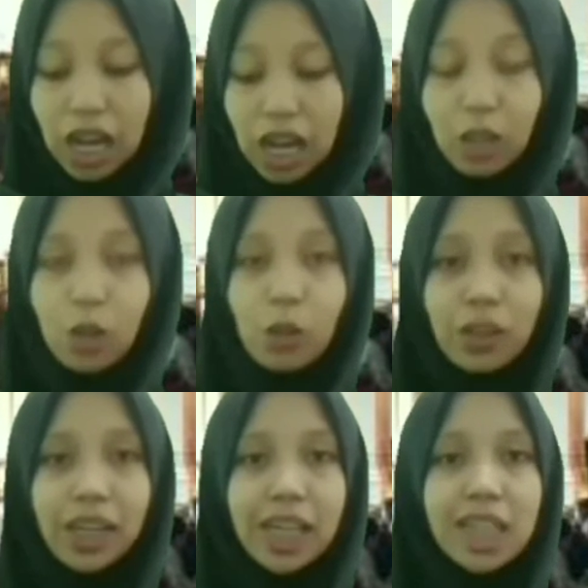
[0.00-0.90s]

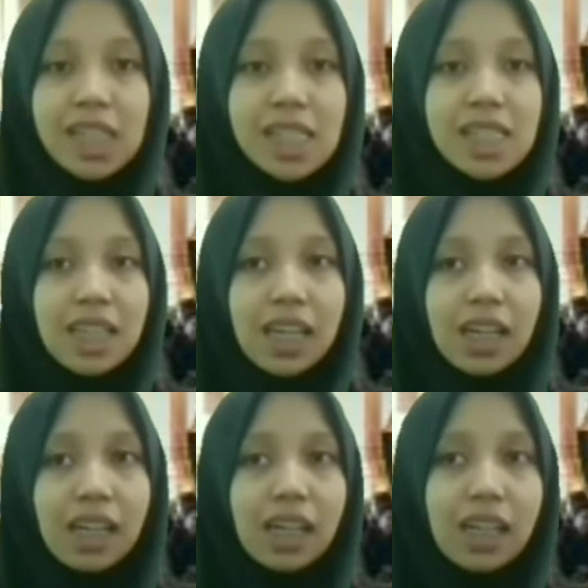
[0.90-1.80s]
Okay, see
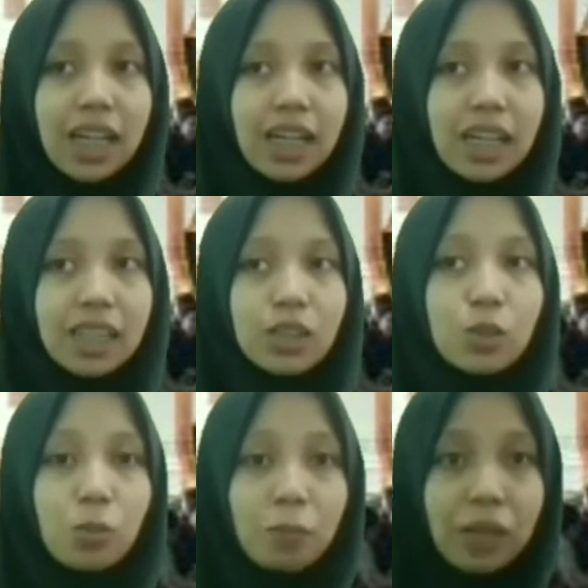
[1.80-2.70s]
ya at
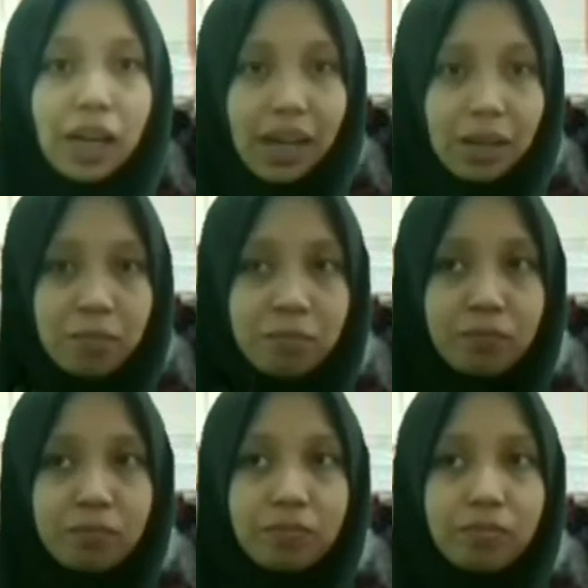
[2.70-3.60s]
2 PM.
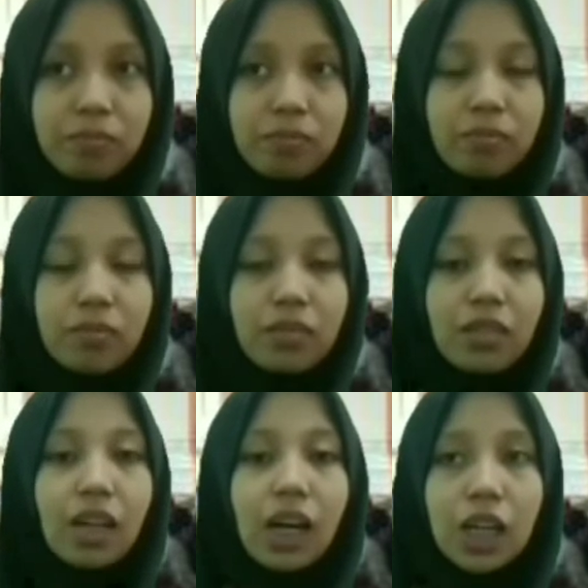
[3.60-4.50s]

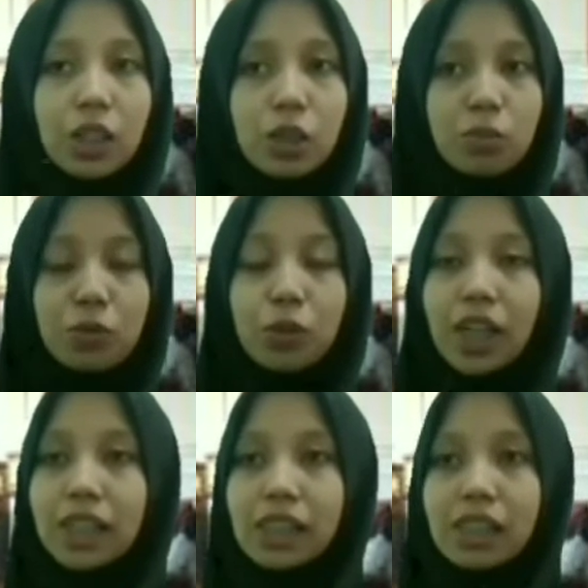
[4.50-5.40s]
I hope you
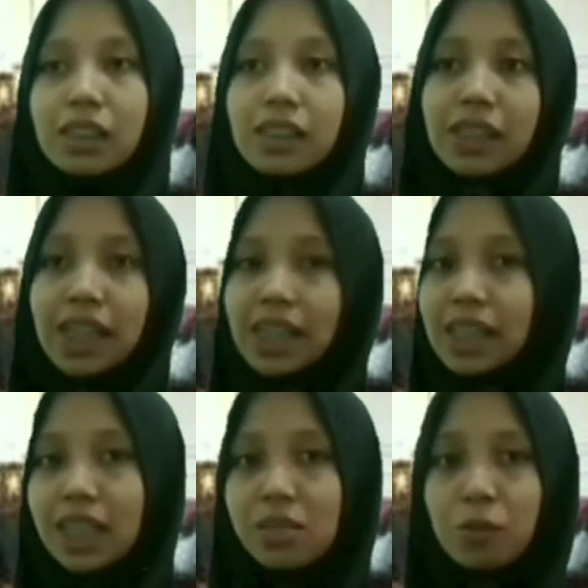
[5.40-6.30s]
can take a
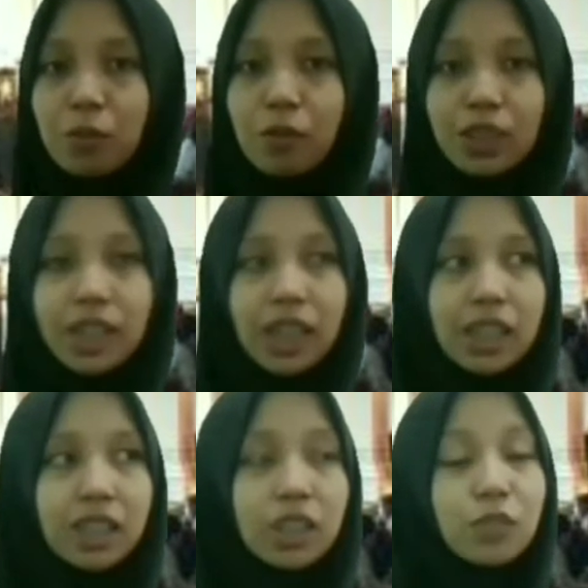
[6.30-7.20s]
rest before
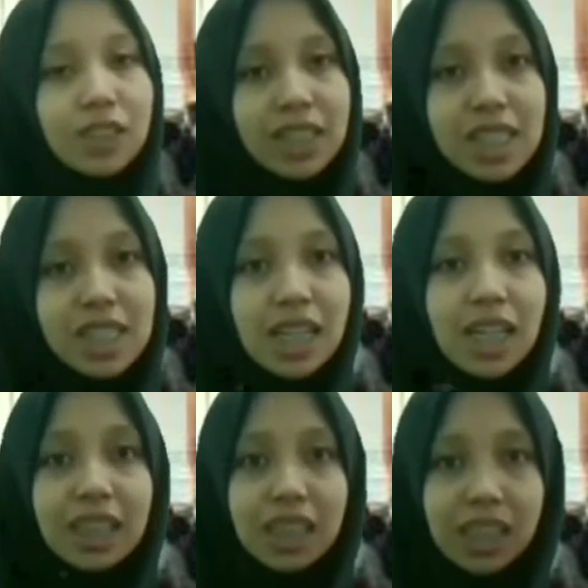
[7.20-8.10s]
taking the first
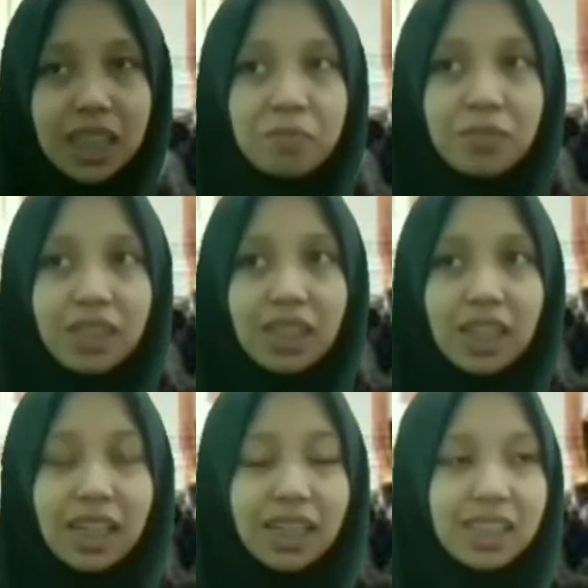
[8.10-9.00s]
trip
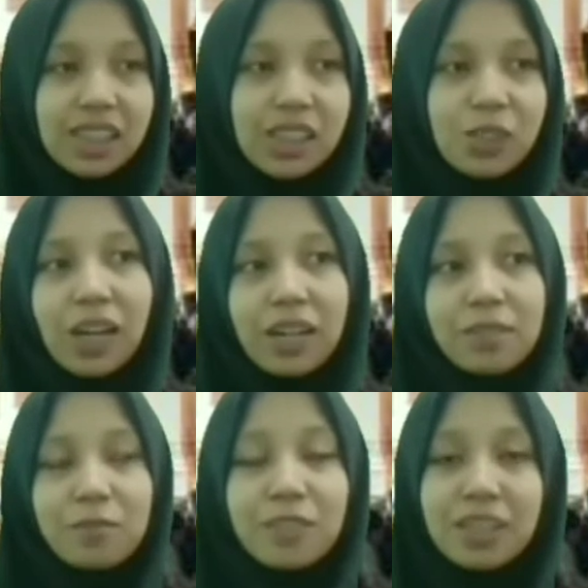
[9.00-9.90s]
and you have
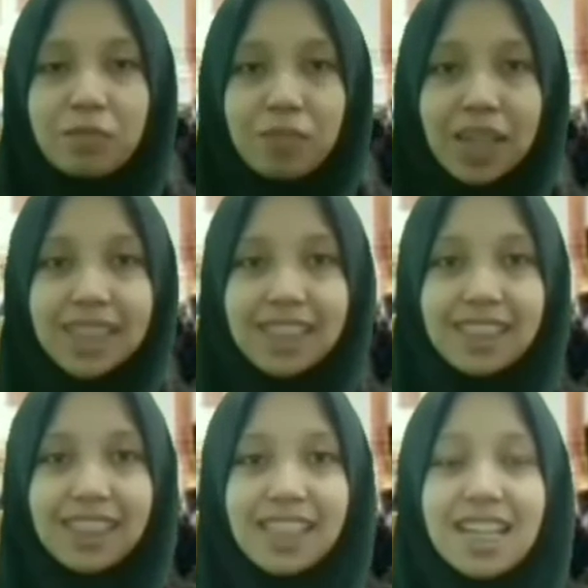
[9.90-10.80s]
fit body.
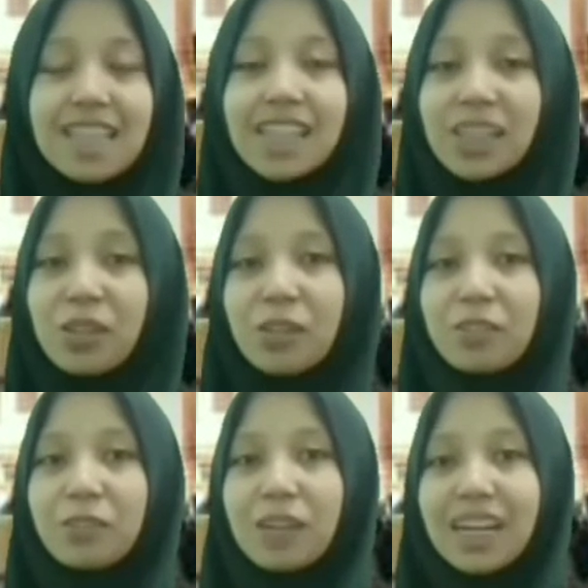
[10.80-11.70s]
Thank you
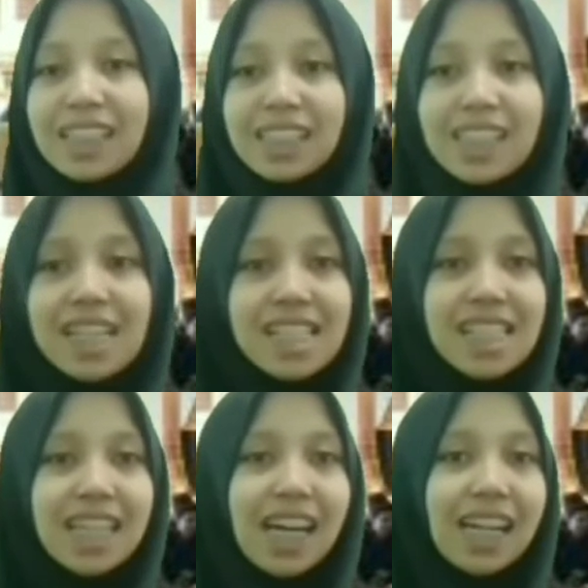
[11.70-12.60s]
everyone.
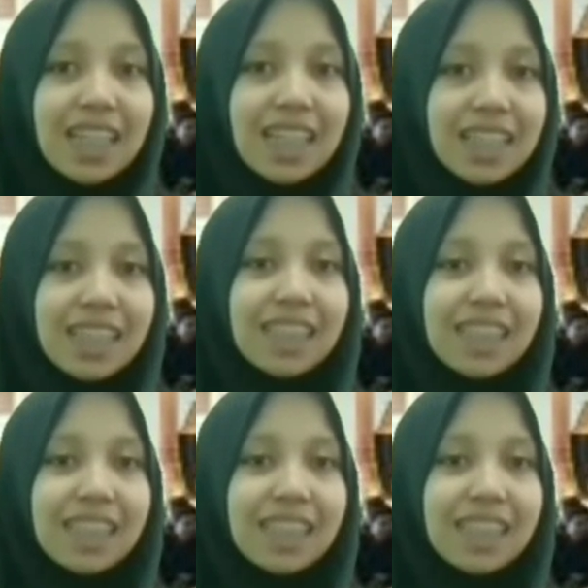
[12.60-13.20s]
See ya later.